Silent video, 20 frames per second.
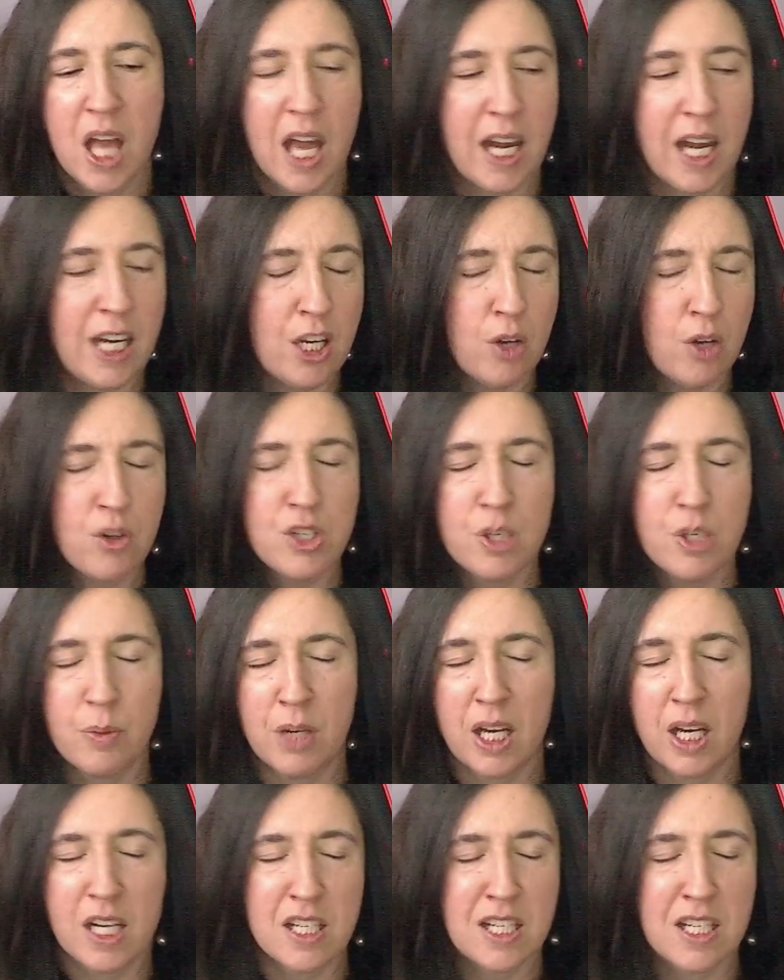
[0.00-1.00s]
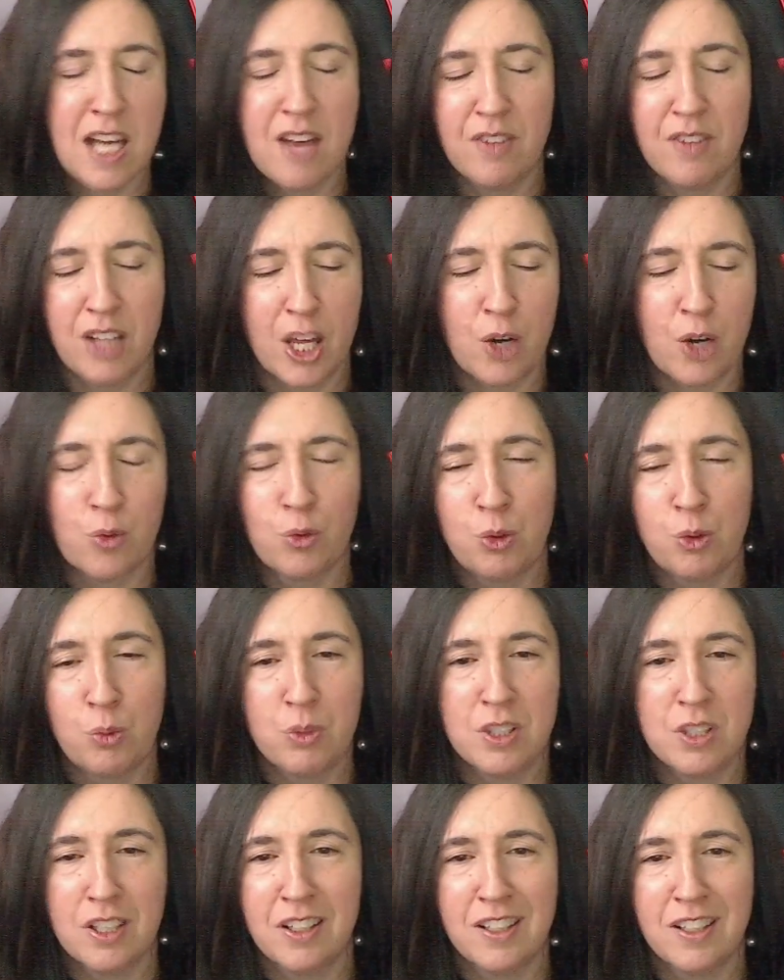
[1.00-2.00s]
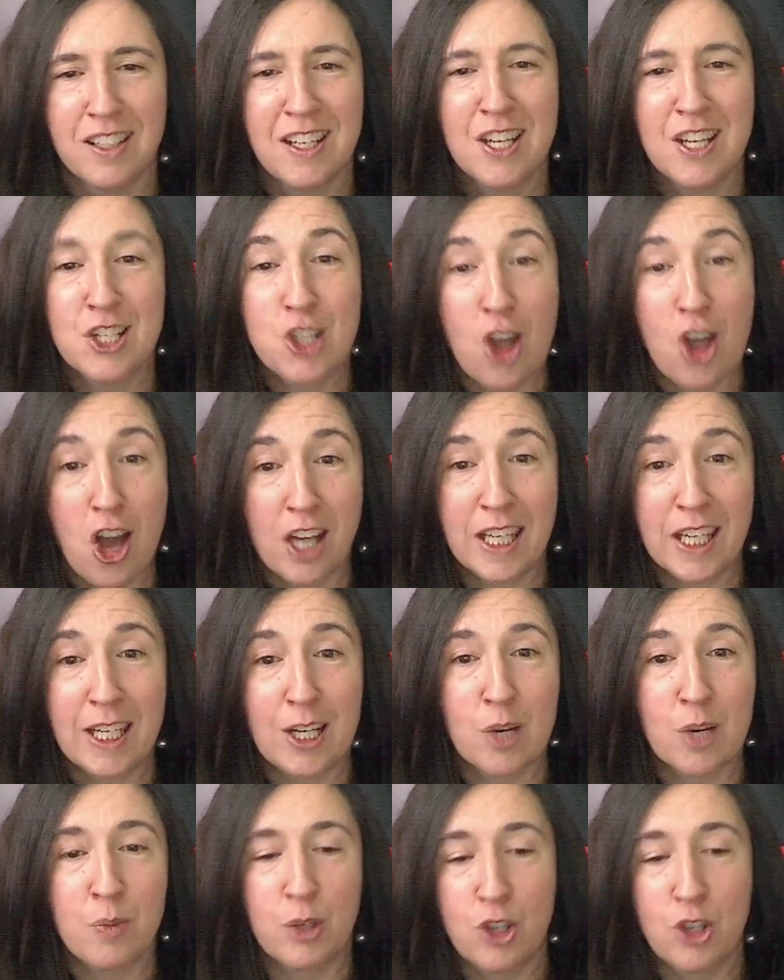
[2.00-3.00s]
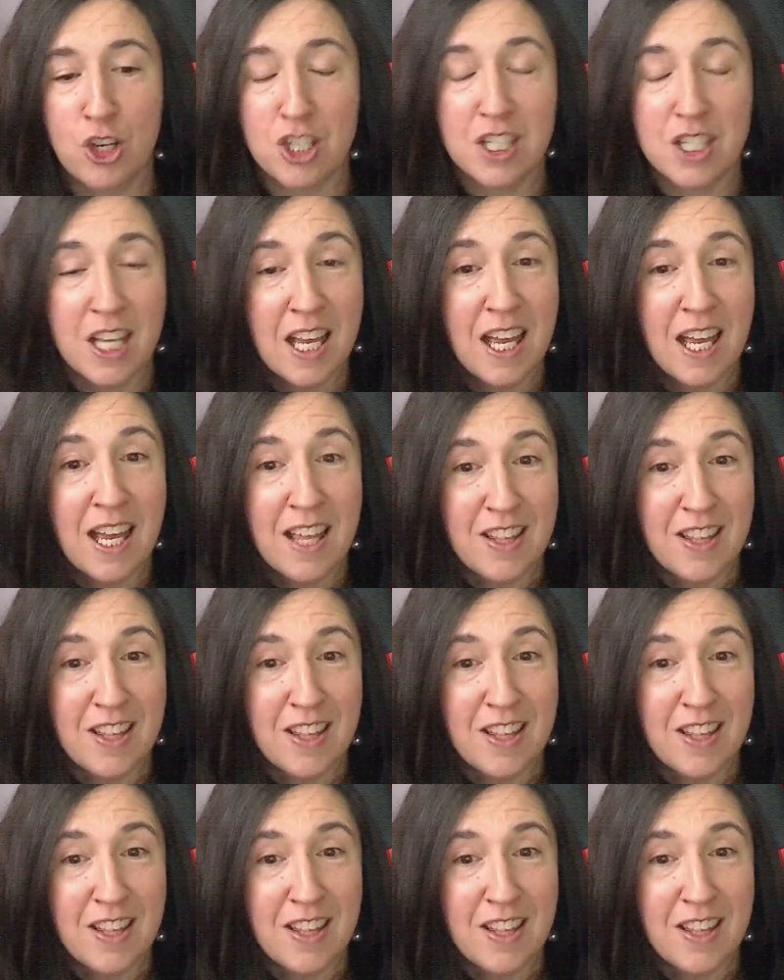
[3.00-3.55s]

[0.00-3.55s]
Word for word: I know Gemini doesn't have a lot of room to talk here because